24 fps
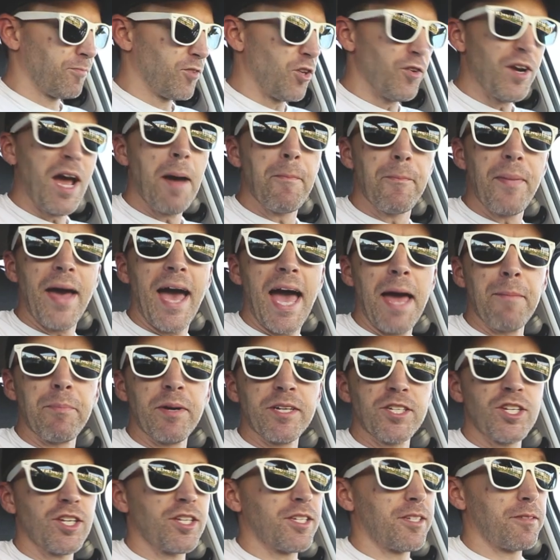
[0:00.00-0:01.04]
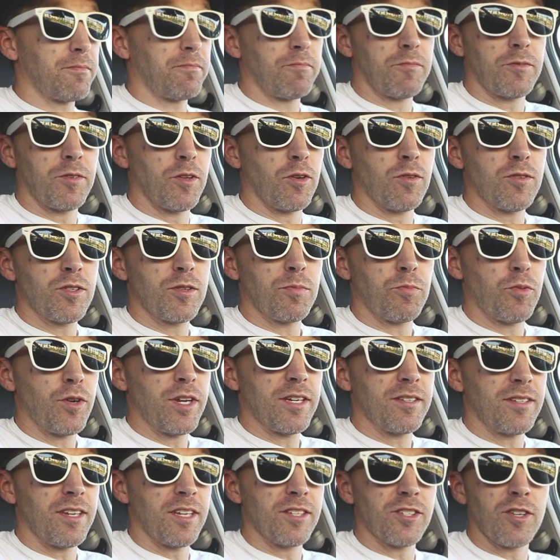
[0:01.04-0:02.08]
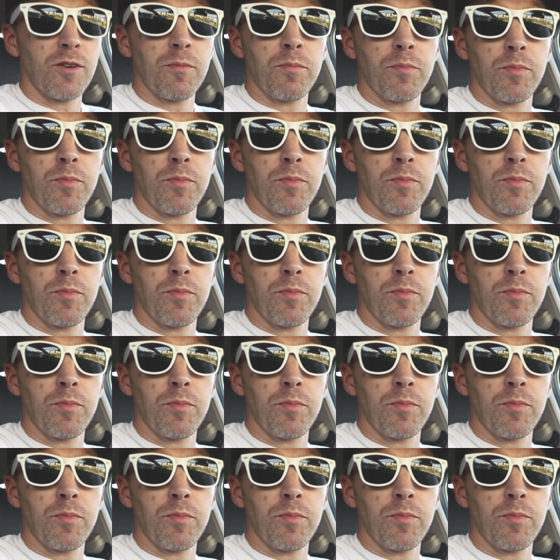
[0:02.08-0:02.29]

They're not bad, but just those Prius seats are